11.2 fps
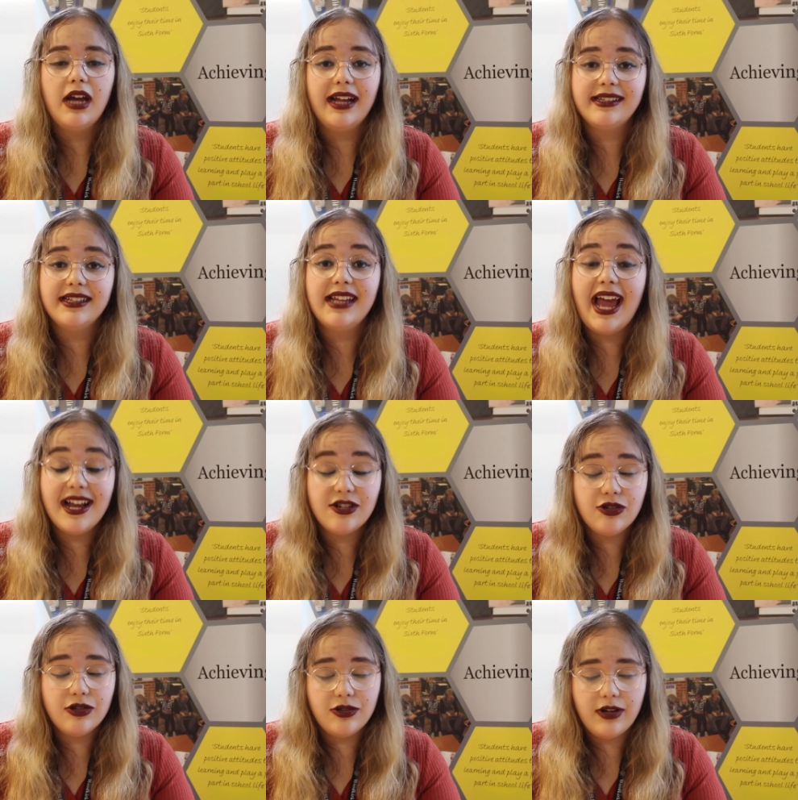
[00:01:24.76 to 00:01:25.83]
adding
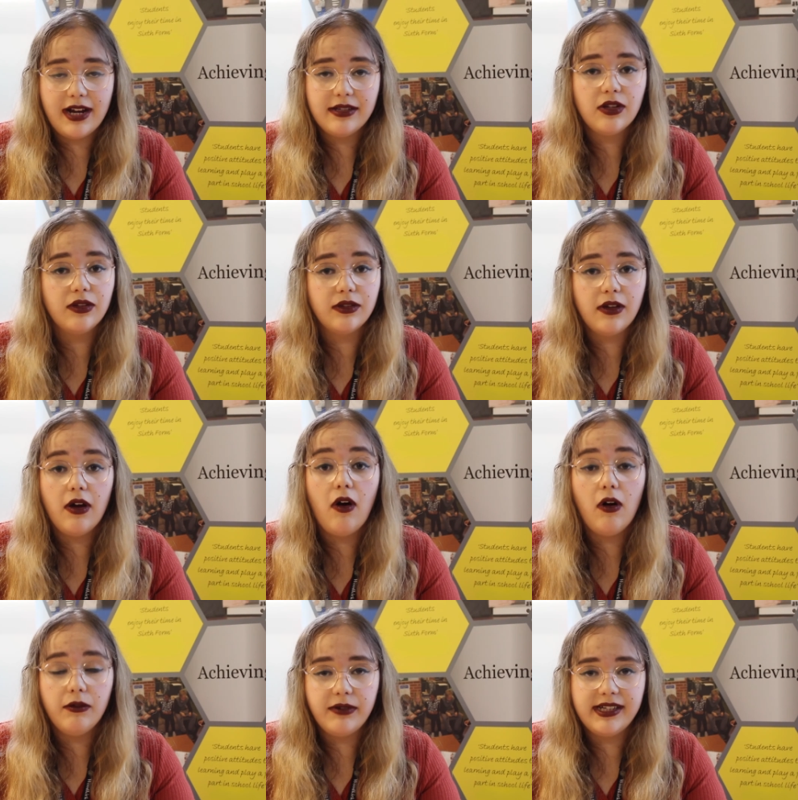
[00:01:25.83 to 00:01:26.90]
extra stress onto
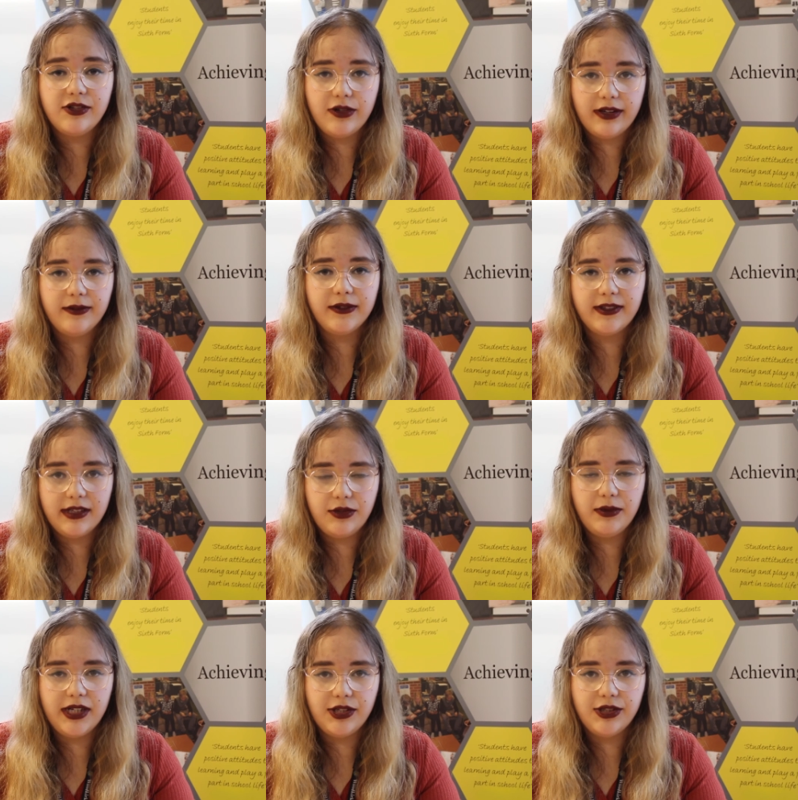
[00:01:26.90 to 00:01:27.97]
already stressful
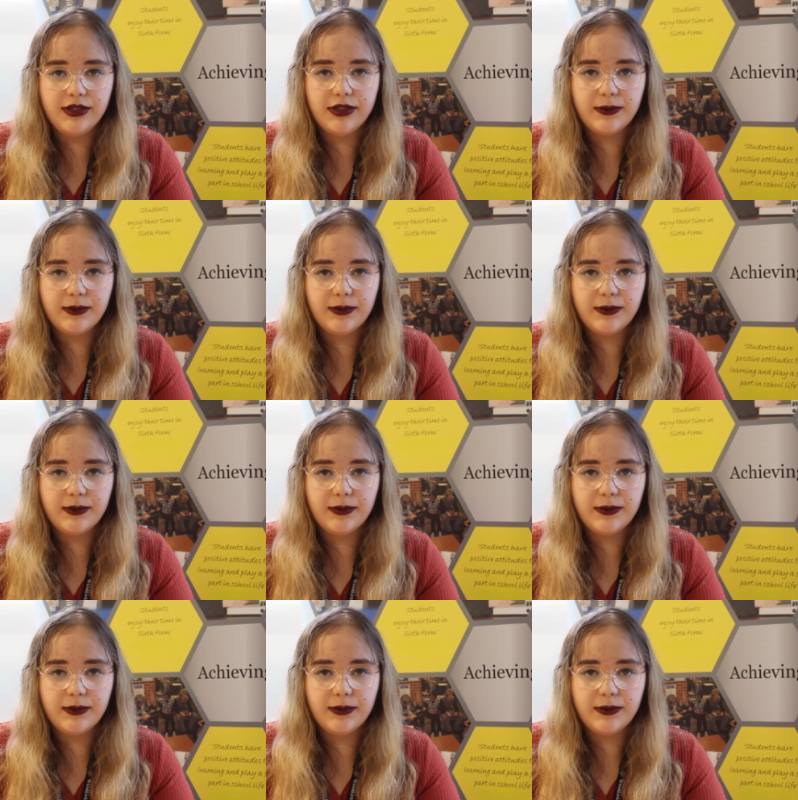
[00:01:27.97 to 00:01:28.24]
situations.